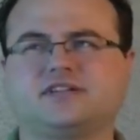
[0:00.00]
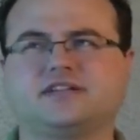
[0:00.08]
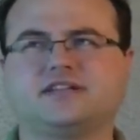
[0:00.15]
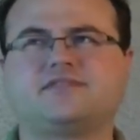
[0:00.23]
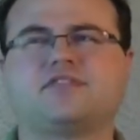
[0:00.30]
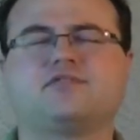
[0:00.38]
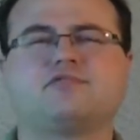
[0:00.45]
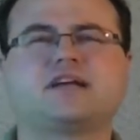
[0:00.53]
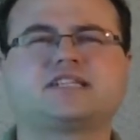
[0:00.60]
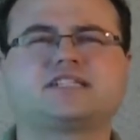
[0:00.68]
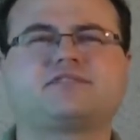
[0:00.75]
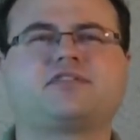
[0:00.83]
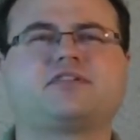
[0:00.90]
to live the
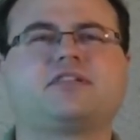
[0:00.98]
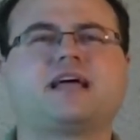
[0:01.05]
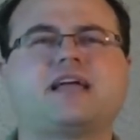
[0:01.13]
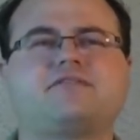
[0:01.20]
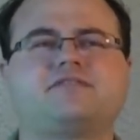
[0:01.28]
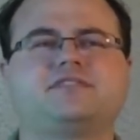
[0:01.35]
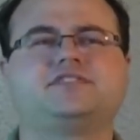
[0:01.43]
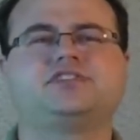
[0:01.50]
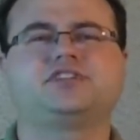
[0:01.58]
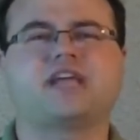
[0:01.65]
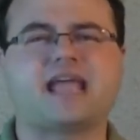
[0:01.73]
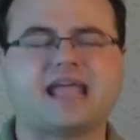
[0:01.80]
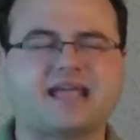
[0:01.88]
rest of her life in
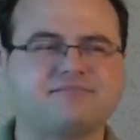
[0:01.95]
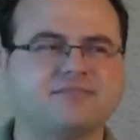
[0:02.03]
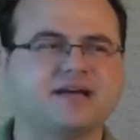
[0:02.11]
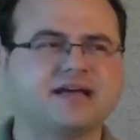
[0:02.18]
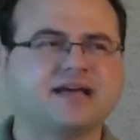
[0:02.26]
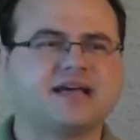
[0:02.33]
shame